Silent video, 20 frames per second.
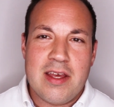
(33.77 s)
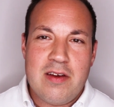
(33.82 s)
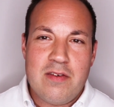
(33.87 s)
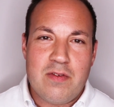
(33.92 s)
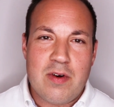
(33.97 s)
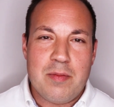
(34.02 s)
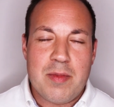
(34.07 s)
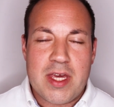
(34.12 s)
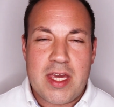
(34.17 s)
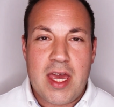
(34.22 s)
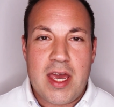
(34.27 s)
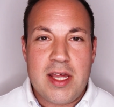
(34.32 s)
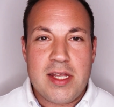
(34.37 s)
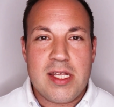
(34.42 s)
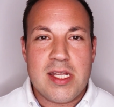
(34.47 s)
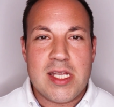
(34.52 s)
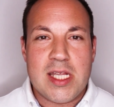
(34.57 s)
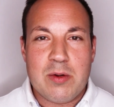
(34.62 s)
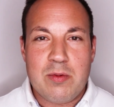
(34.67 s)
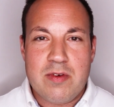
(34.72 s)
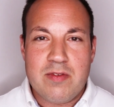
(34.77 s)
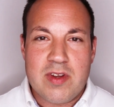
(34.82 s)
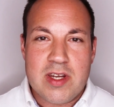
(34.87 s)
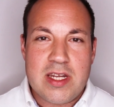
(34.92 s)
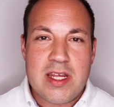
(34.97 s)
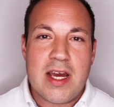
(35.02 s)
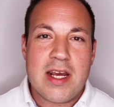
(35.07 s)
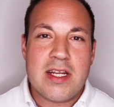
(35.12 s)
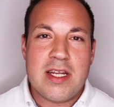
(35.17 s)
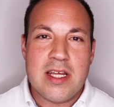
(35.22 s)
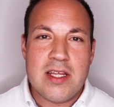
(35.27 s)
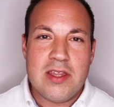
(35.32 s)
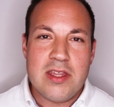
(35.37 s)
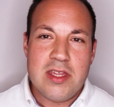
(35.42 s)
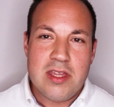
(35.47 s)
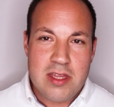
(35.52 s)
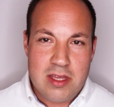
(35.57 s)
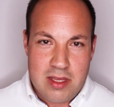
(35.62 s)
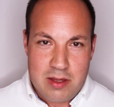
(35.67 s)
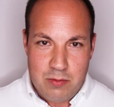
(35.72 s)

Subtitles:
from the cases that we've detected,